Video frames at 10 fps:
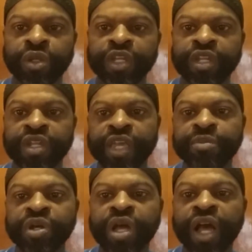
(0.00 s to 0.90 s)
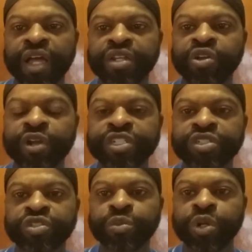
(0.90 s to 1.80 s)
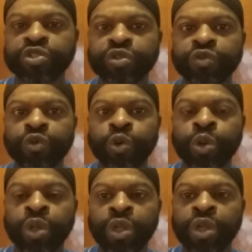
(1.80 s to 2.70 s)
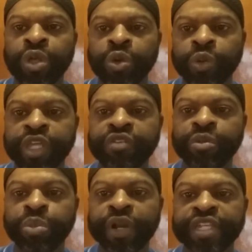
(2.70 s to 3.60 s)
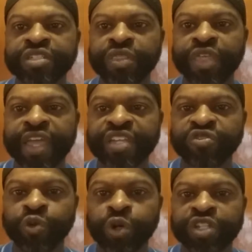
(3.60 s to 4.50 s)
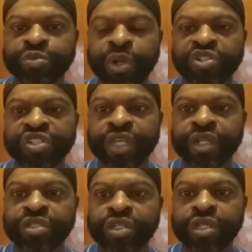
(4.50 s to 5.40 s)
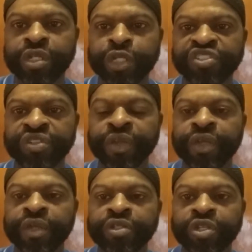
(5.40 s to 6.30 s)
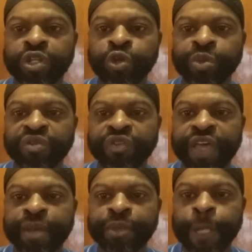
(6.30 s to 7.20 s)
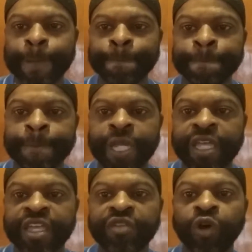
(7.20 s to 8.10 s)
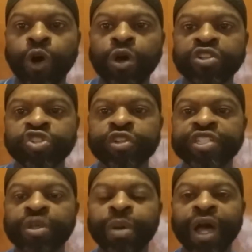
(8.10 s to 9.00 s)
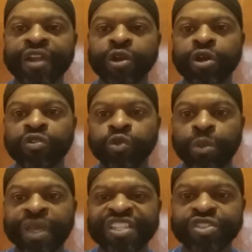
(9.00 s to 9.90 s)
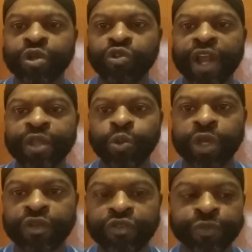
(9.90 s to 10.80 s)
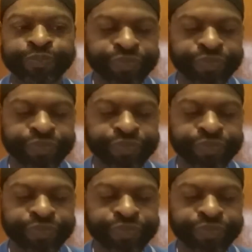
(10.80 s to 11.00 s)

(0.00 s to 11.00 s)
In the name of God, the gracious, the merciful, we give him praise and thanks for his mercy and his goodness to the human family. If all the trees upon the earth were pens to write with,